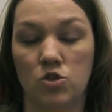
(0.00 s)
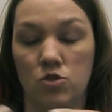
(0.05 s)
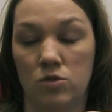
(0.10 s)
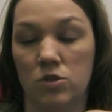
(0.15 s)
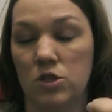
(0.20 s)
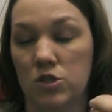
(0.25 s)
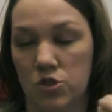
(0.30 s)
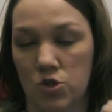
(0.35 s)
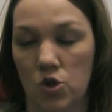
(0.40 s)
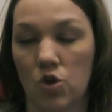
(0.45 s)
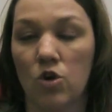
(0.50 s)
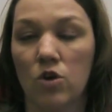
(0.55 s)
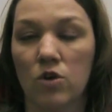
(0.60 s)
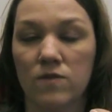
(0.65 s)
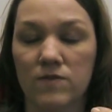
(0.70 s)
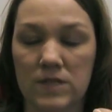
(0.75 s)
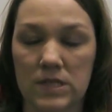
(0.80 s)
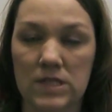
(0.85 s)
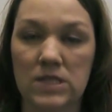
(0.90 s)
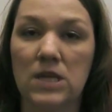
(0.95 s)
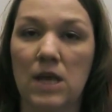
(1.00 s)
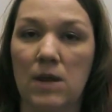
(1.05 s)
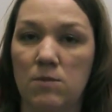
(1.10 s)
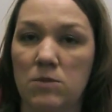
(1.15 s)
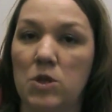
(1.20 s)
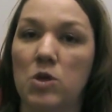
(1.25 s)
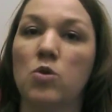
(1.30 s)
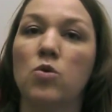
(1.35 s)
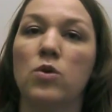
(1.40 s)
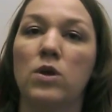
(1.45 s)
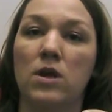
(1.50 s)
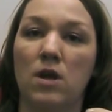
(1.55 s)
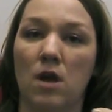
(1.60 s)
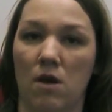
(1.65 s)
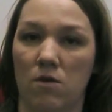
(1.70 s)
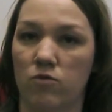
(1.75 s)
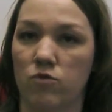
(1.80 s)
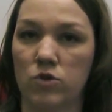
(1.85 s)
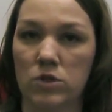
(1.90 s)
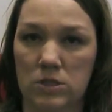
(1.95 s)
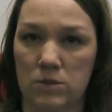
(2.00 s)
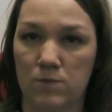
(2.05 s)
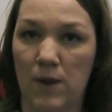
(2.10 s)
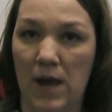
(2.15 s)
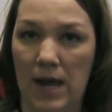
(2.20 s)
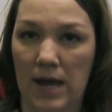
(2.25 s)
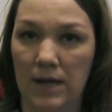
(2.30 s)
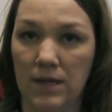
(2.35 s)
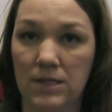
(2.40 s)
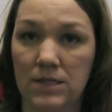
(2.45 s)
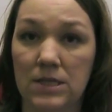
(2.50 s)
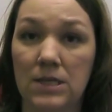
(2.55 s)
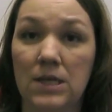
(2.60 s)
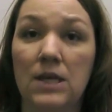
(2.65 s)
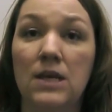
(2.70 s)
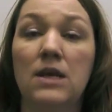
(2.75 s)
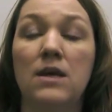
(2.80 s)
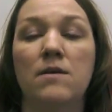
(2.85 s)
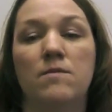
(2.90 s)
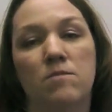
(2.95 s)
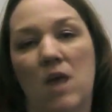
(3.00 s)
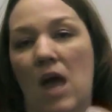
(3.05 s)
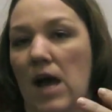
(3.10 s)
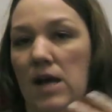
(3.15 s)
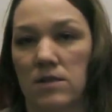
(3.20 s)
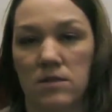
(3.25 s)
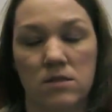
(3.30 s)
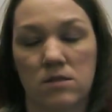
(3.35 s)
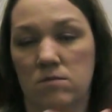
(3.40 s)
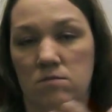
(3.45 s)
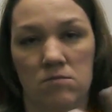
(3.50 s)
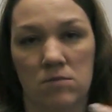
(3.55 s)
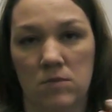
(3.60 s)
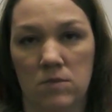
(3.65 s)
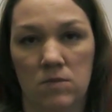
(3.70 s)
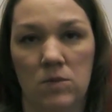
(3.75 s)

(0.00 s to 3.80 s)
deserves the same degree of respect as,